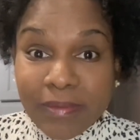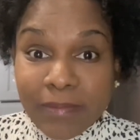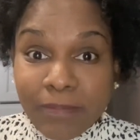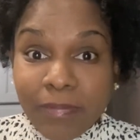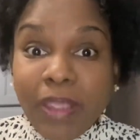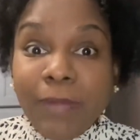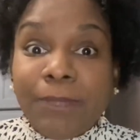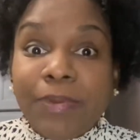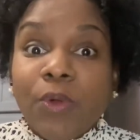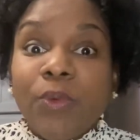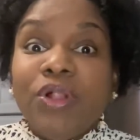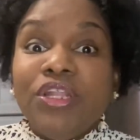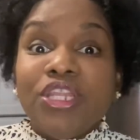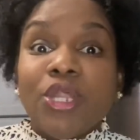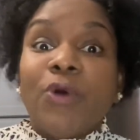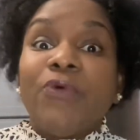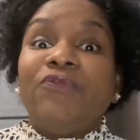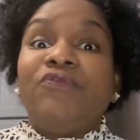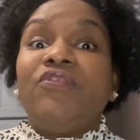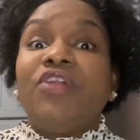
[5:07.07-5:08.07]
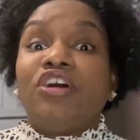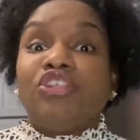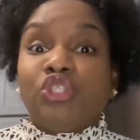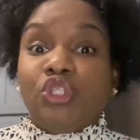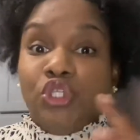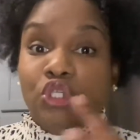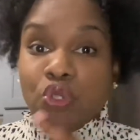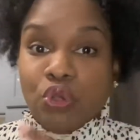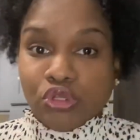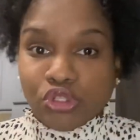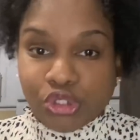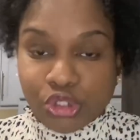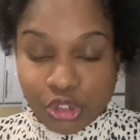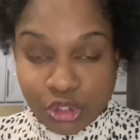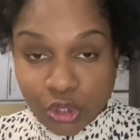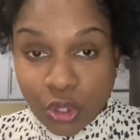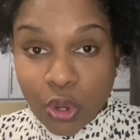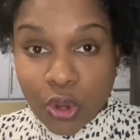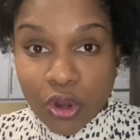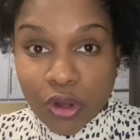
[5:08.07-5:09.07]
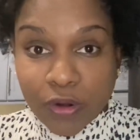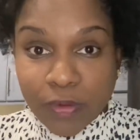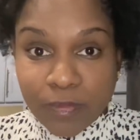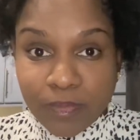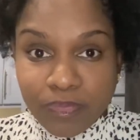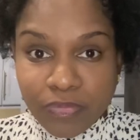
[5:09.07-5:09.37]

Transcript: People will now flock to your store.